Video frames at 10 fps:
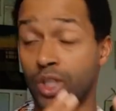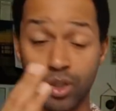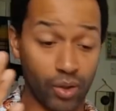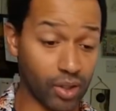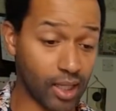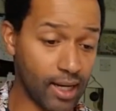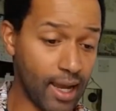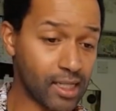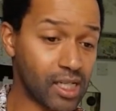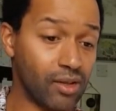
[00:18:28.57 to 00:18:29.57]
you know, the
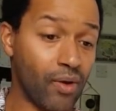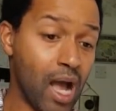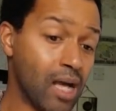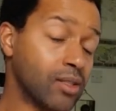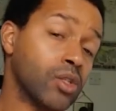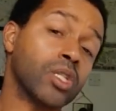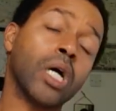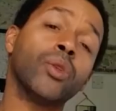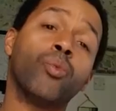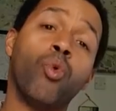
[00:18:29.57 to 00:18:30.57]
collective hasn't
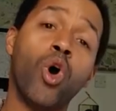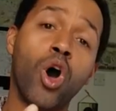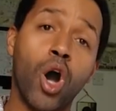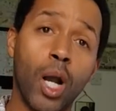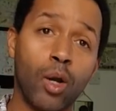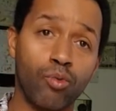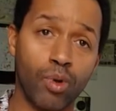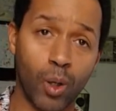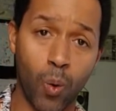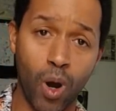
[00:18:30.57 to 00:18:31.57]
done the work
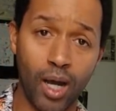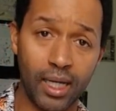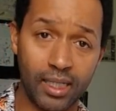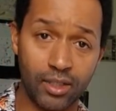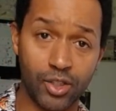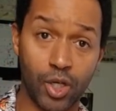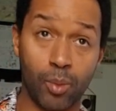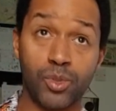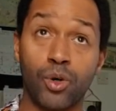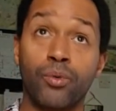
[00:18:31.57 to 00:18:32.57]
required in
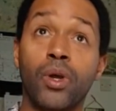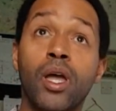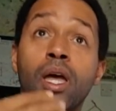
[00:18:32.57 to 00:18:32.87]
terms of